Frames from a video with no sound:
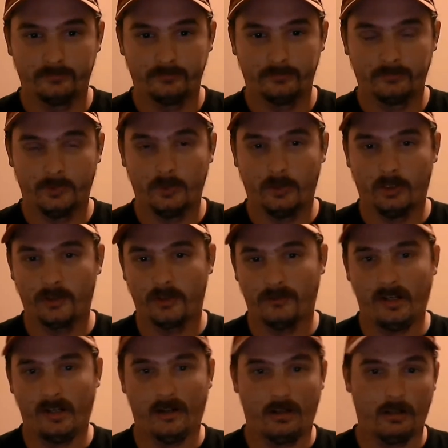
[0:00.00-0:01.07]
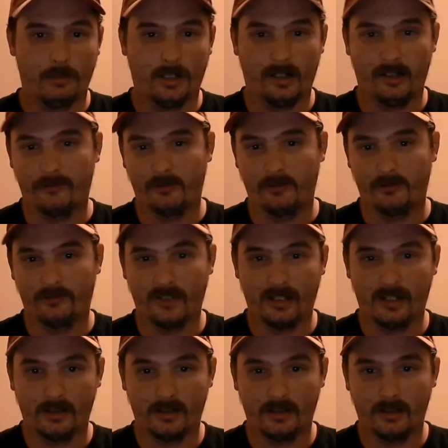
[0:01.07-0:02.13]
who also found out about it after the
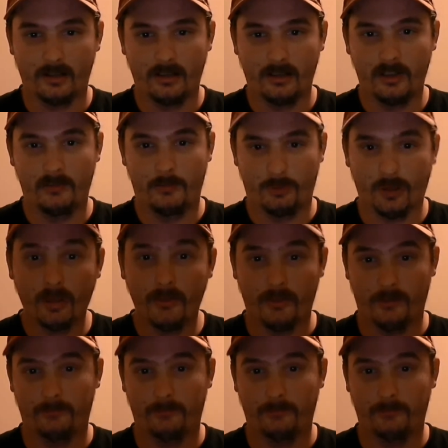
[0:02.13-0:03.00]
fact. His brother